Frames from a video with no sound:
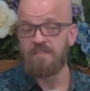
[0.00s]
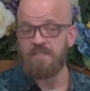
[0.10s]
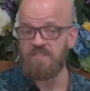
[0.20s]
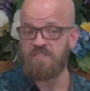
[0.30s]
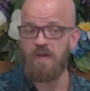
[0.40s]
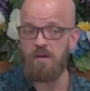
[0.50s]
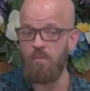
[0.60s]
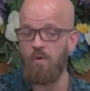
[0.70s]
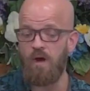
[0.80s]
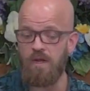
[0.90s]
to
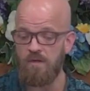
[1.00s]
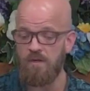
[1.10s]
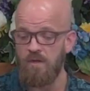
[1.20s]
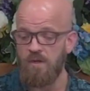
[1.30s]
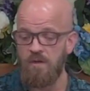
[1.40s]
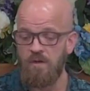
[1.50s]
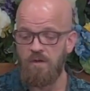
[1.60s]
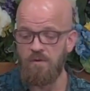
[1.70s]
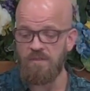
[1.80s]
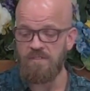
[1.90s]
someone
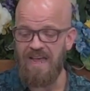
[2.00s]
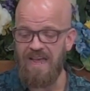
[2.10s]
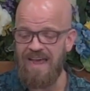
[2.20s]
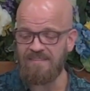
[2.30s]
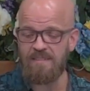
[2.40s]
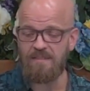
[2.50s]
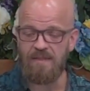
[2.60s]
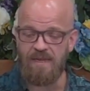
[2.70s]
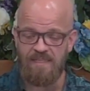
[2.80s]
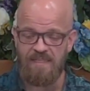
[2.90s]
who has acted
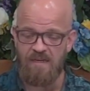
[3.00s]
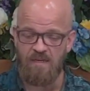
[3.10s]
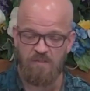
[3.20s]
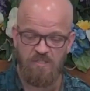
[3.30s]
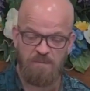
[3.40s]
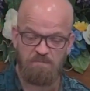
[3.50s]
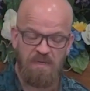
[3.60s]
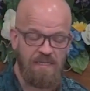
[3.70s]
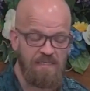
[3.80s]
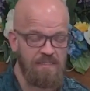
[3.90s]
like that and
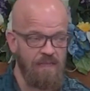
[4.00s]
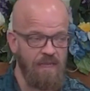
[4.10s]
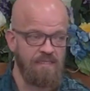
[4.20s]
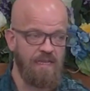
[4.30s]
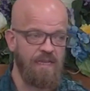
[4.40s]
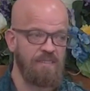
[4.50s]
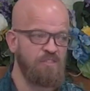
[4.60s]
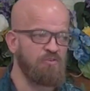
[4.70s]
responded like that and